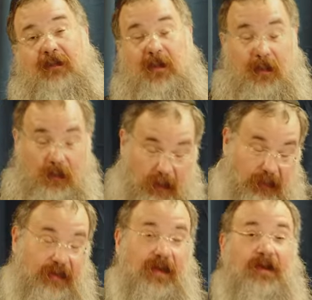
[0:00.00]
remember one
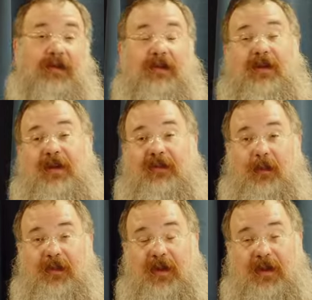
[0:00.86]
particular case
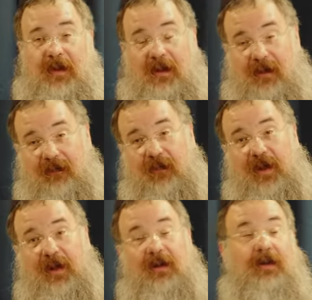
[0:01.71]
I'm thinking of
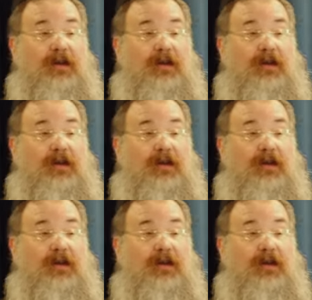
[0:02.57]
where